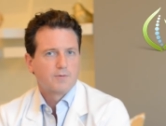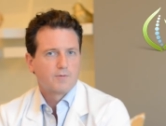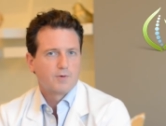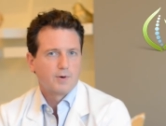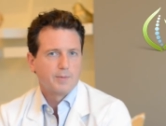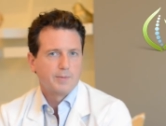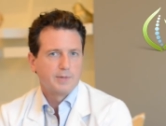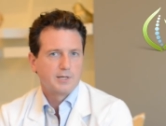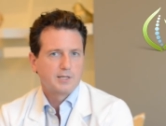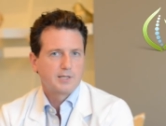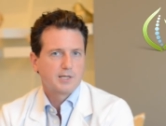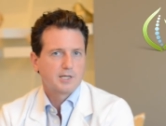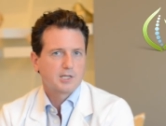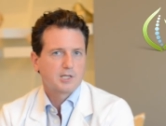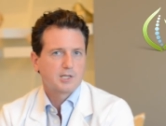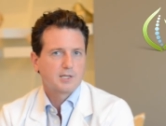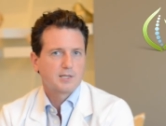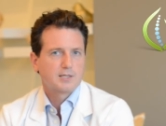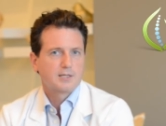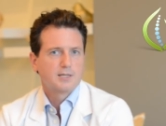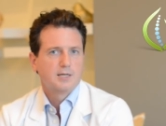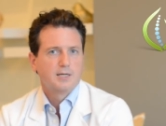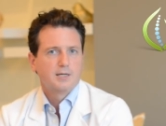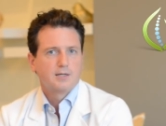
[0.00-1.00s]
from
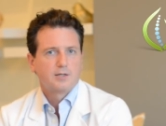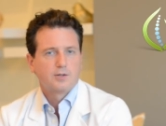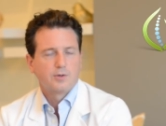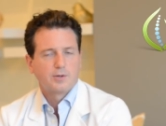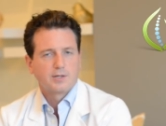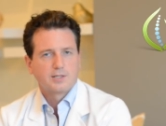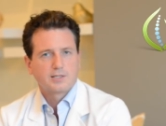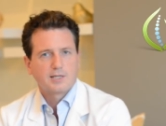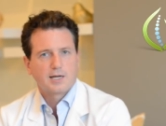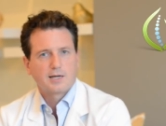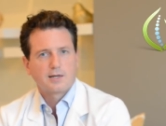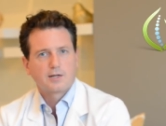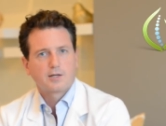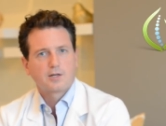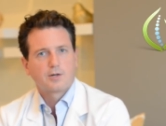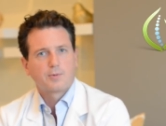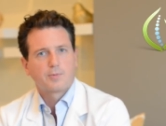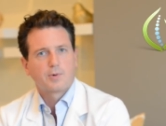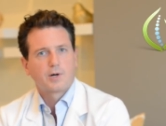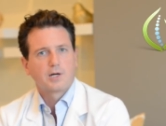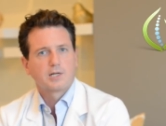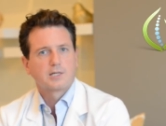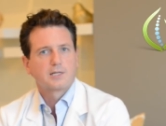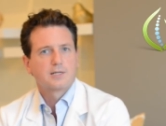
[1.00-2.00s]
addiction to anxiety,
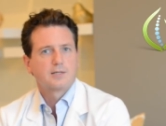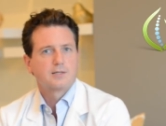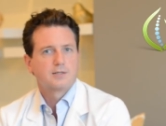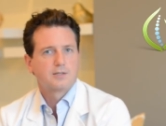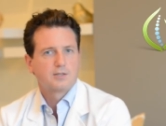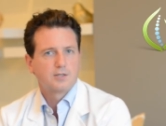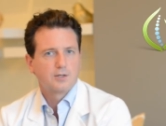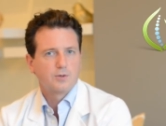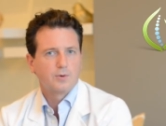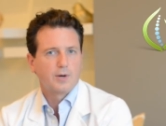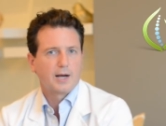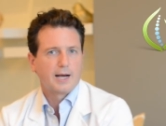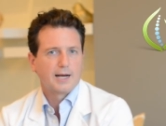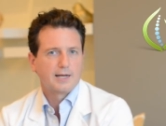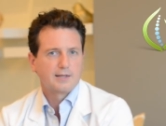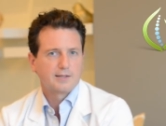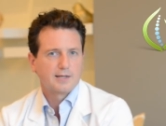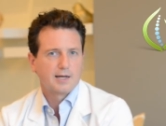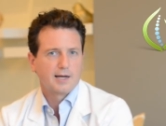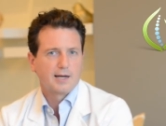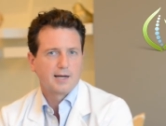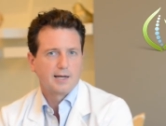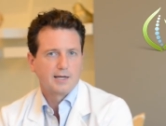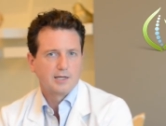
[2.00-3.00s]
depression to
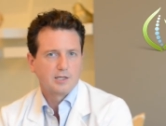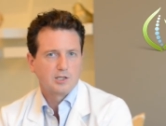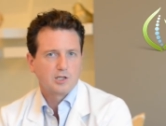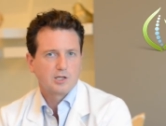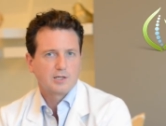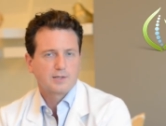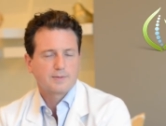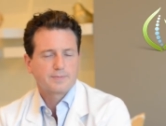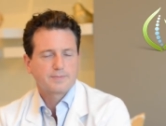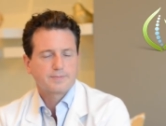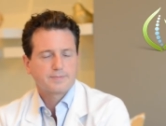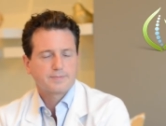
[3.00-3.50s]
anti aging.